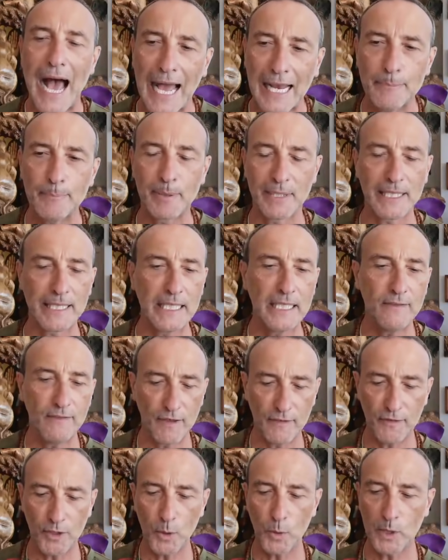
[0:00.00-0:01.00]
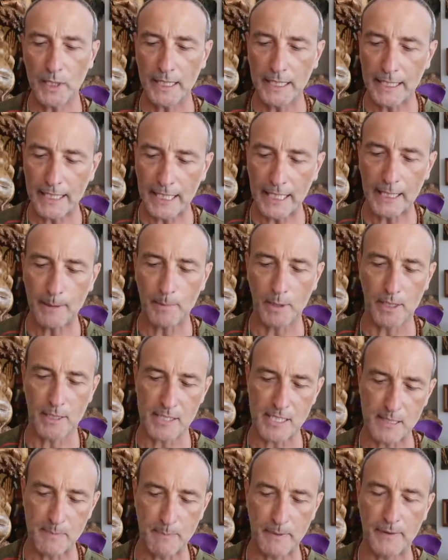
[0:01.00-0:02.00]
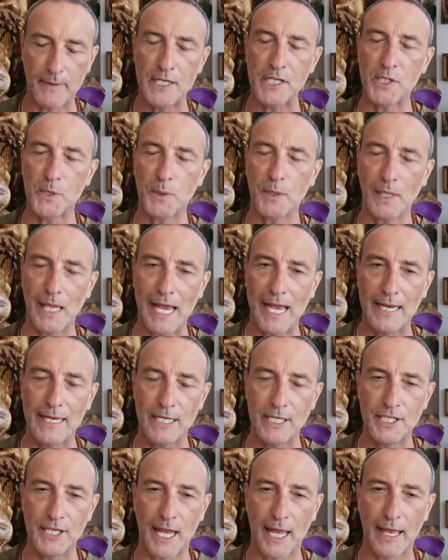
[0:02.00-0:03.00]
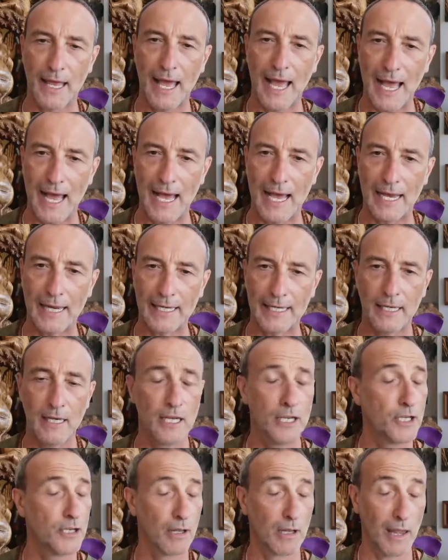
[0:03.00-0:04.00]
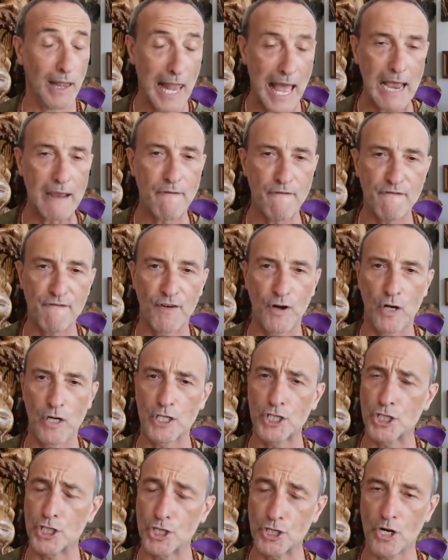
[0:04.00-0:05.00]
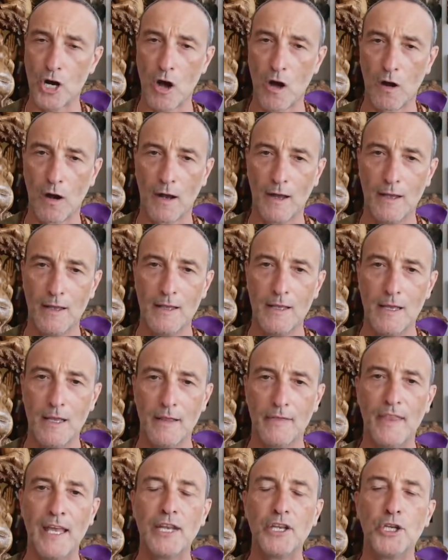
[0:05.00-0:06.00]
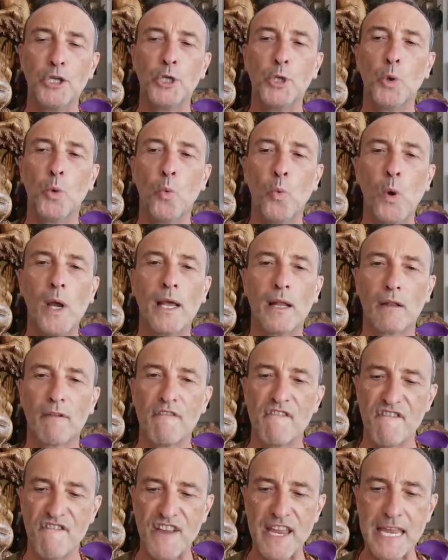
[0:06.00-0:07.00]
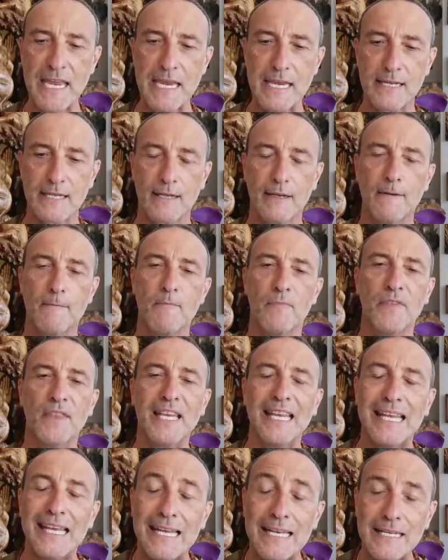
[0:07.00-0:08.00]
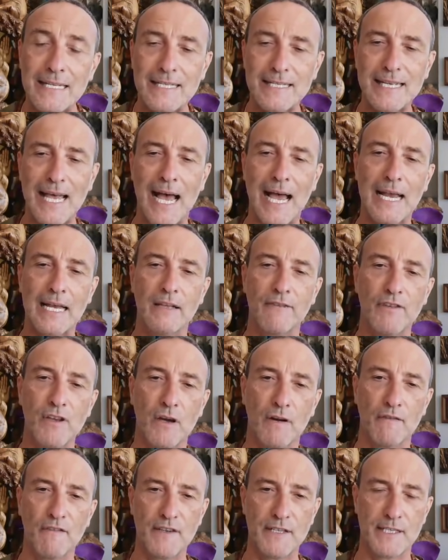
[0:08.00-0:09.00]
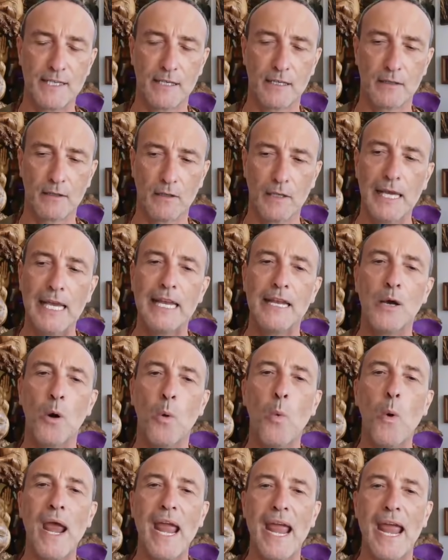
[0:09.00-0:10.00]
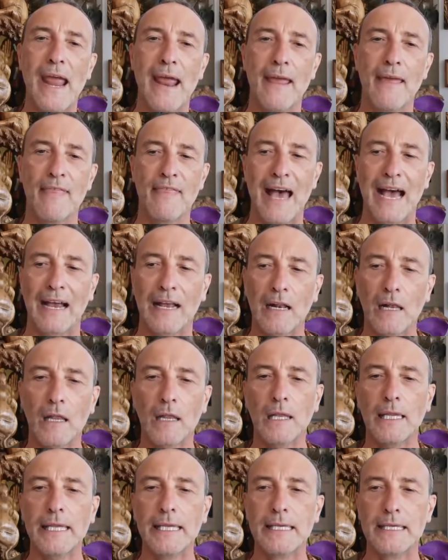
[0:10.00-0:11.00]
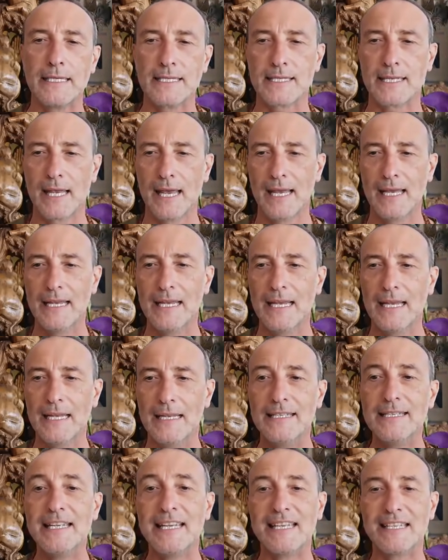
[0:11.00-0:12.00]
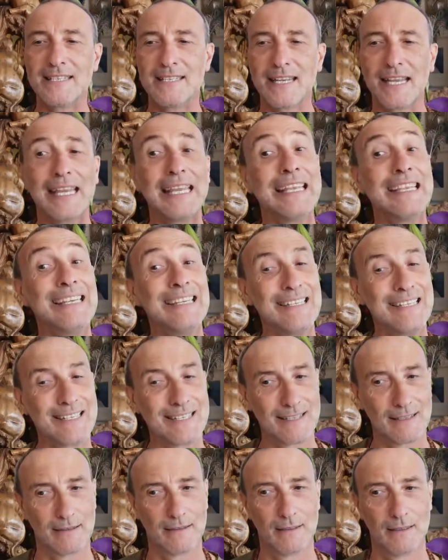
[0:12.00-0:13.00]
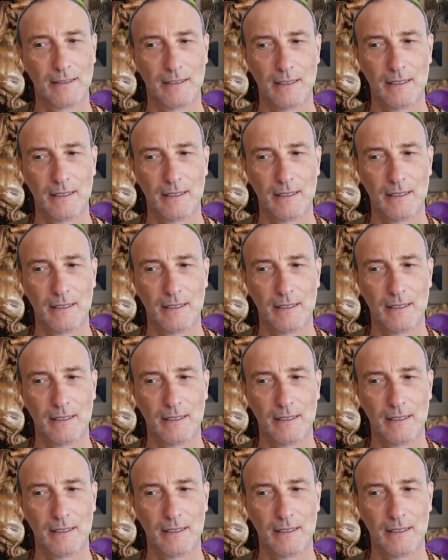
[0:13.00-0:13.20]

I believe if you can keep your spiritual energy high, your life force strong, then you will feed the inside of your physical in a way that clears dis-ease,